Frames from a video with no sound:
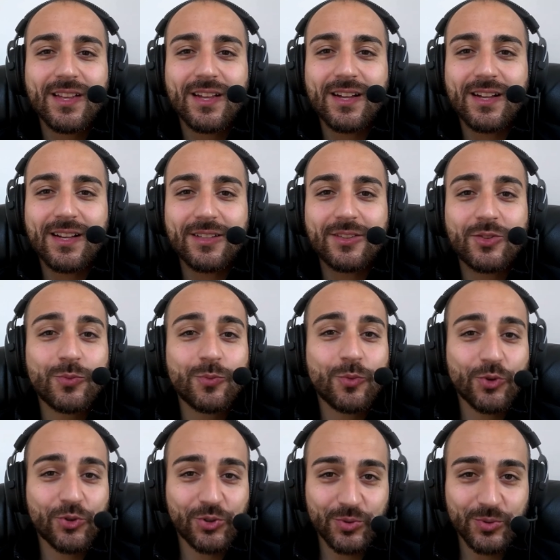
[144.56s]

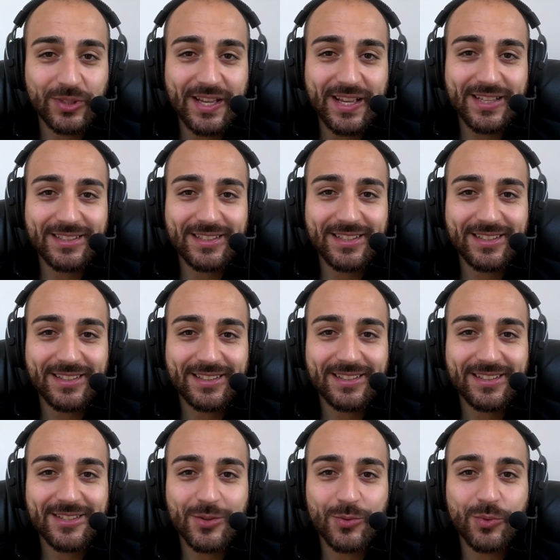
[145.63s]
Tomorrowland.
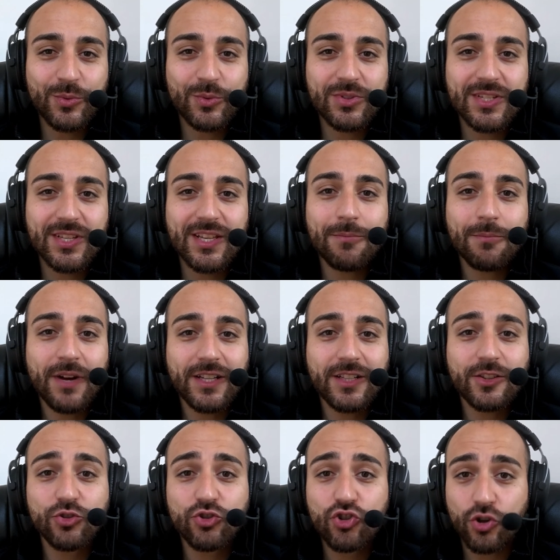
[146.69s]
So we would say
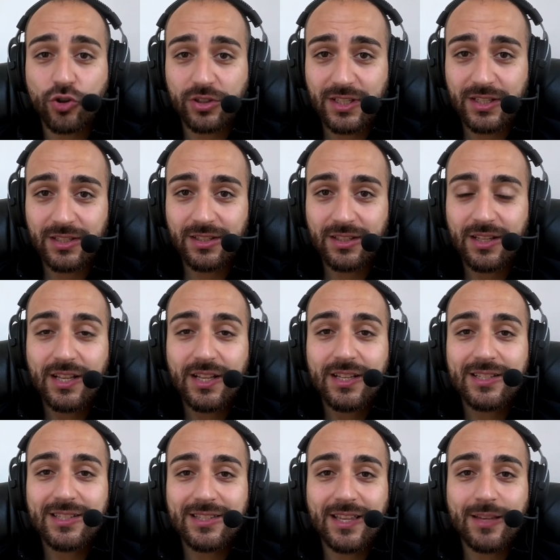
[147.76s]
Michael Jordan,
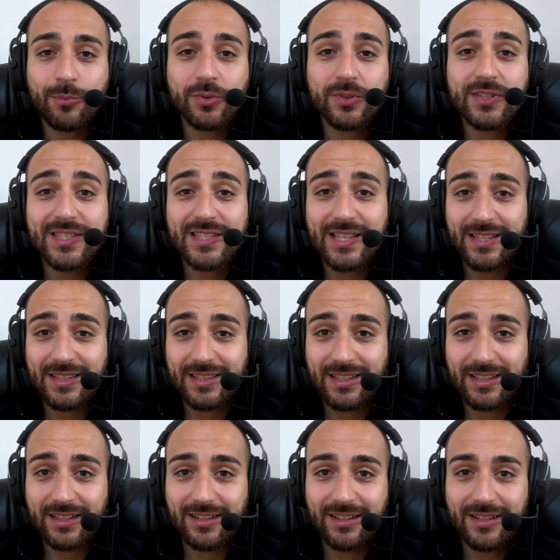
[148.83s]
Staples
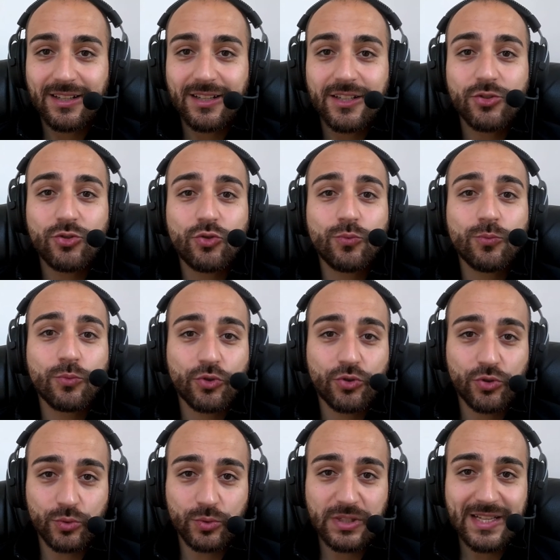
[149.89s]
Center,
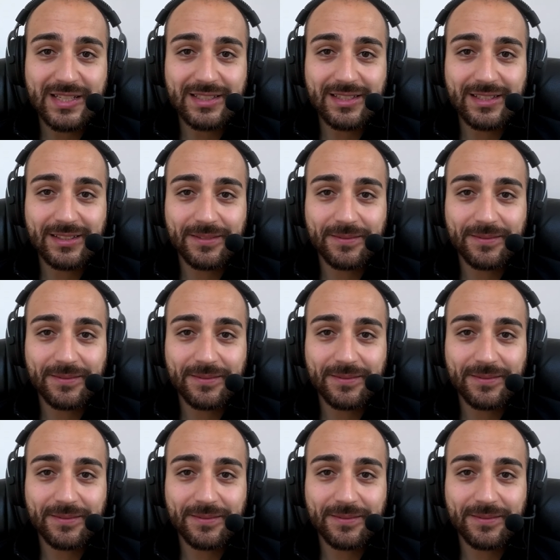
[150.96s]
Tomorrowland.